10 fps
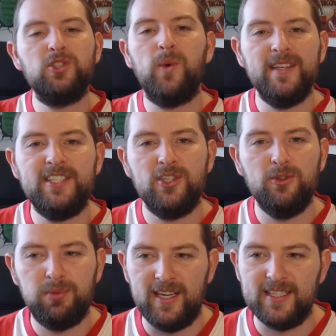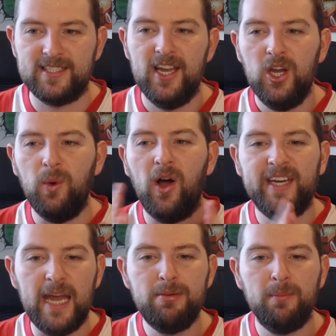22 players who are
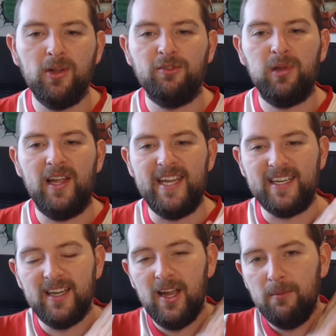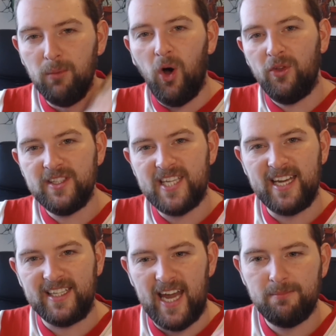capable of playing more than
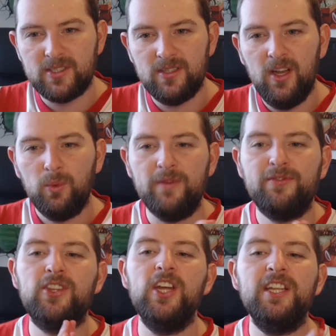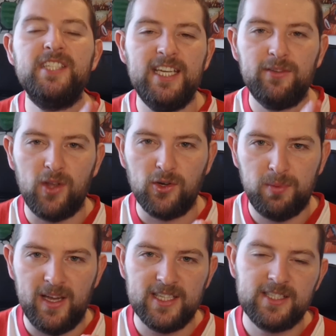10 games, with 13 of those
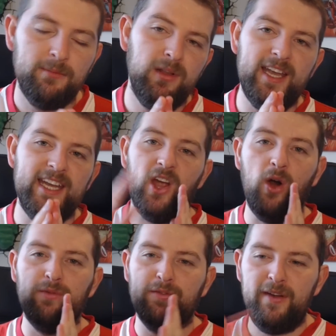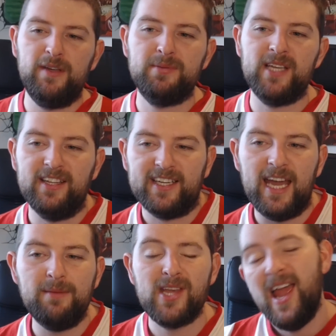players playing over 50% of the
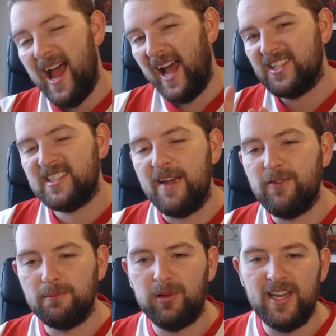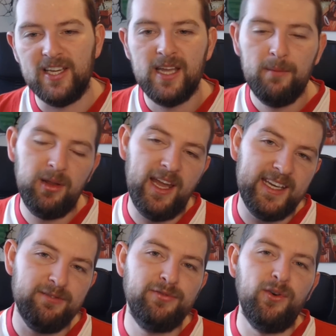games and 7 players playing
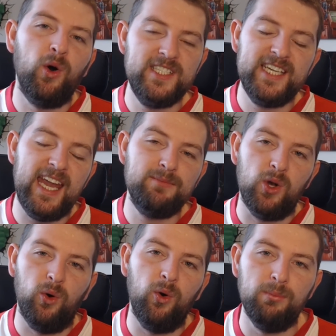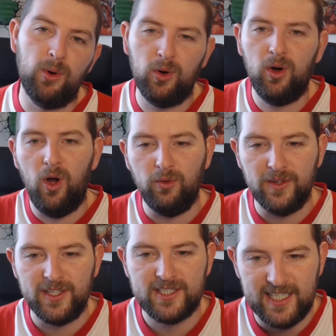in 40 games or more over
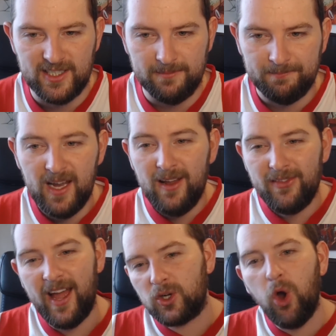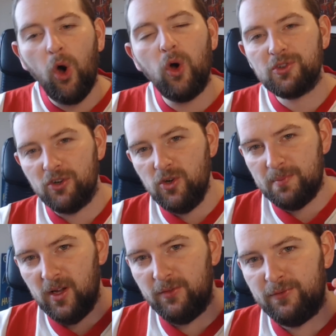the season. That core group
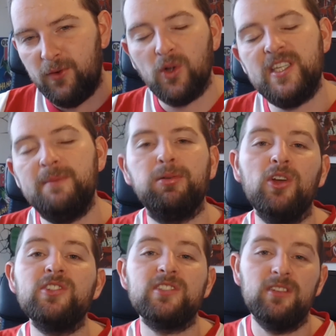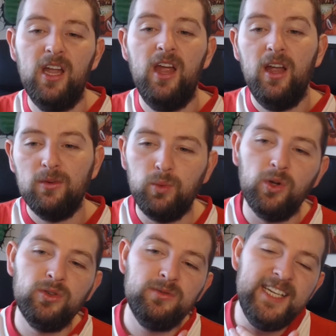of 40 plus
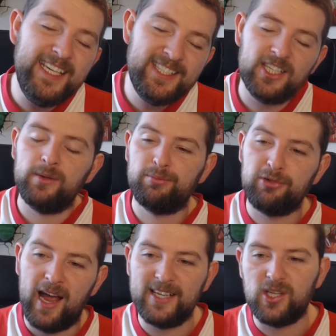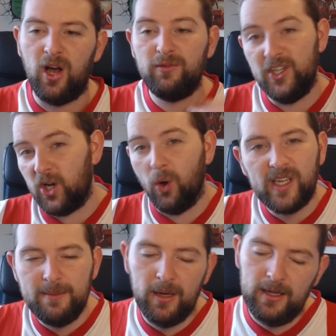will need to comprise of your
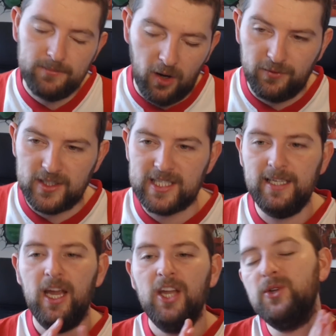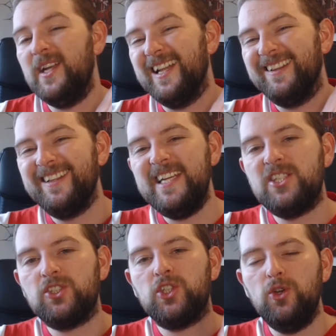goalkeeper, obviously. You need at
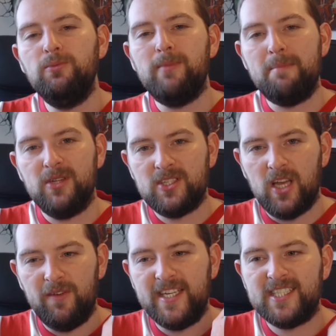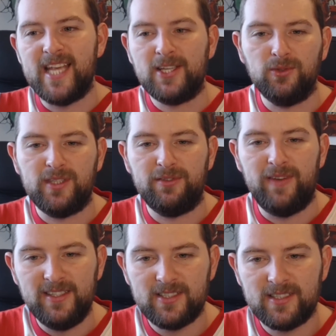least 2 members of a settled
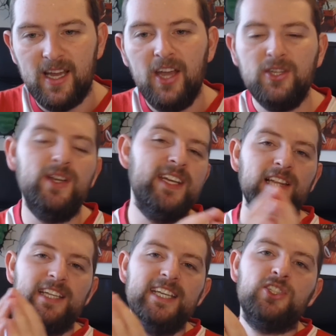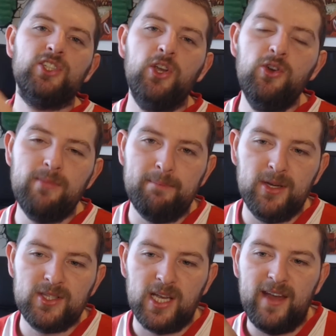defence. You need at least 2
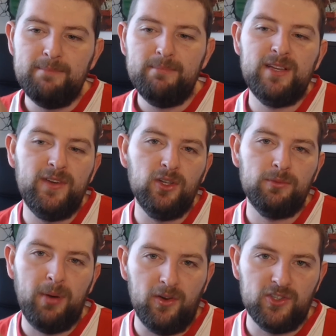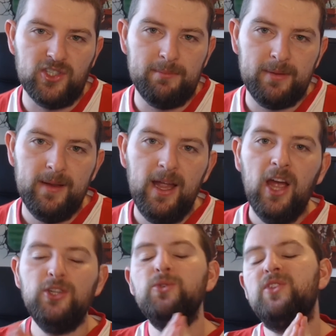members of a midfield partnership. You